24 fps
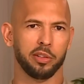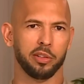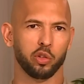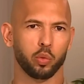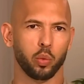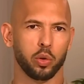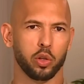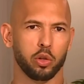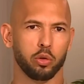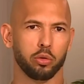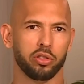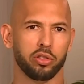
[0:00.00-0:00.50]
when
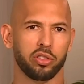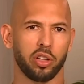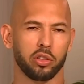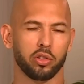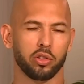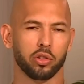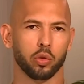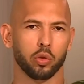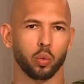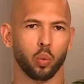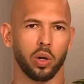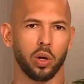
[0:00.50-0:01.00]
you censor
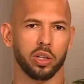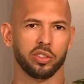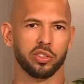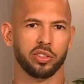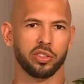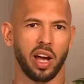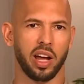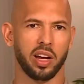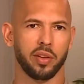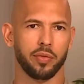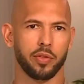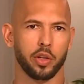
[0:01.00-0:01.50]
one
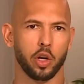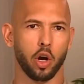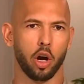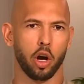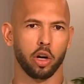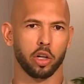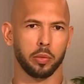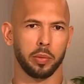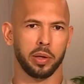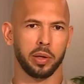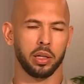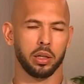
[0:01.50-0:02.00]
side of the
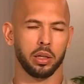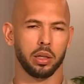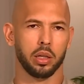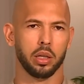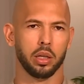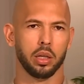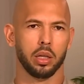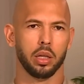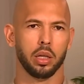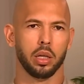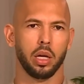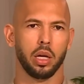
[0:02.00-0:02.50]
argument
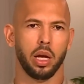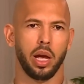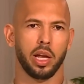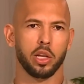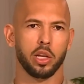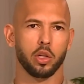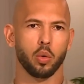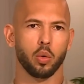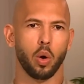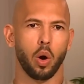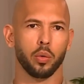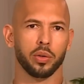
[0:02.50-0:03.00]
and
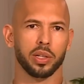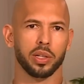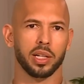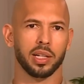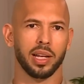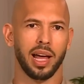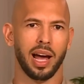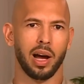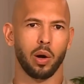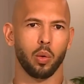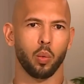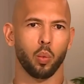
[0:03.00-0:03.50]
you only
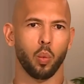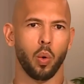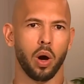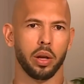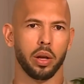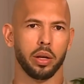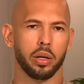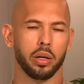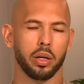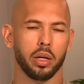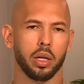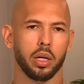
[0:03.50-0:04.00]
allow
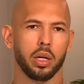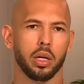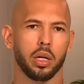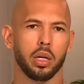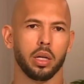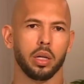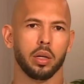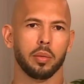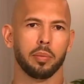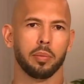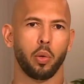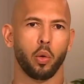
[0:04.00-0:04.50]
one
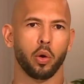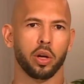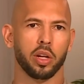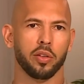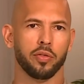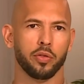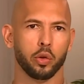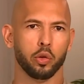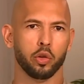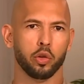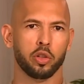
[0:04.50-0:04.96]
point of view to